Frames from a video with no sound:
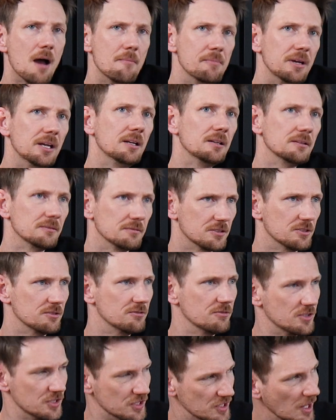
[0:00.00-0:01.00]
I mean,
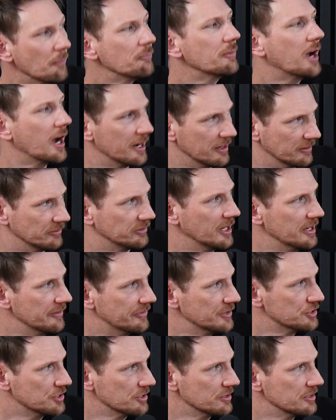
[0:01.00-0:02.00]
some kind of life
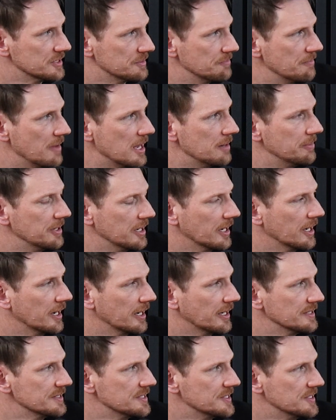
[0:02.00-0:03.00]
insurance maybe I
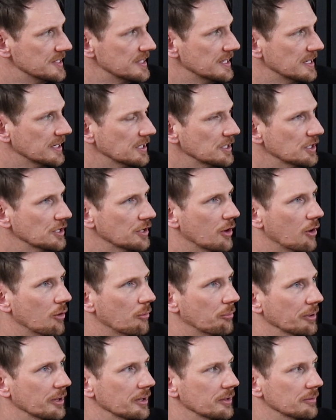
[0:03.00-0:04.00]
can see,
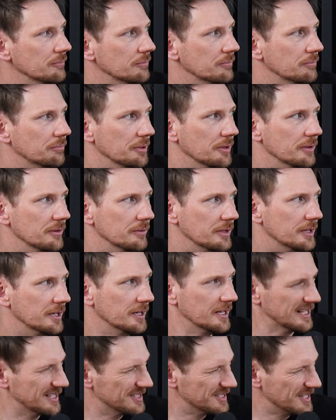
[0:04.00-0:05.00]
but in an
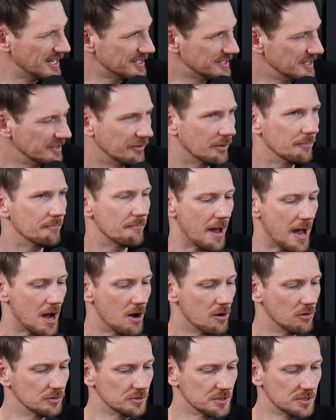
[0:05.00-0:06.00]
excessive
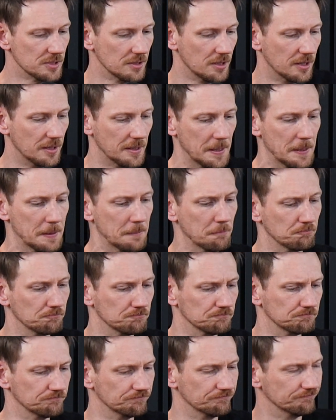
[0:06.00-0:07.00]
amount,
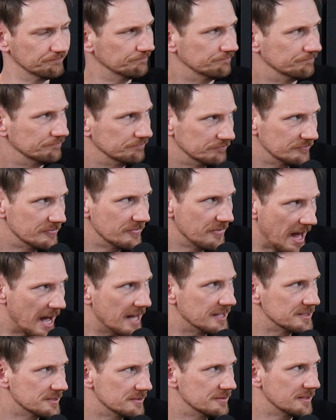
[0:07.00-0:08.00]

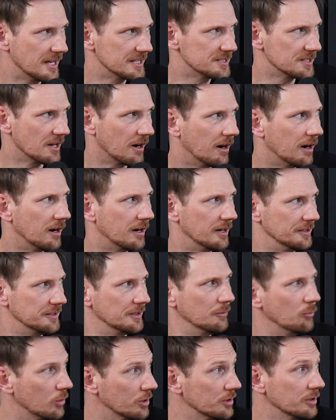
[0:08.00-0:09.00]
that's odd.
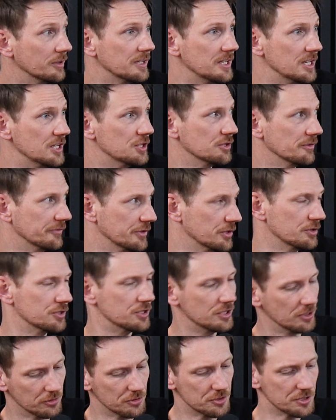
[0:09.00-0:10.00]
And one on each of your
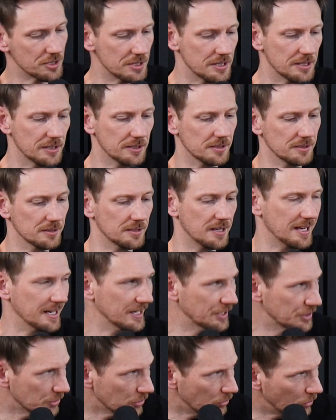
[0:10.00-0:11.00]
children
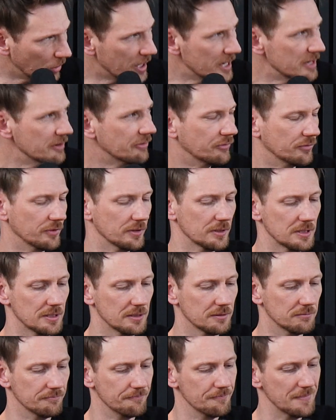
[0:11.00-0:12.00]
and your wife, and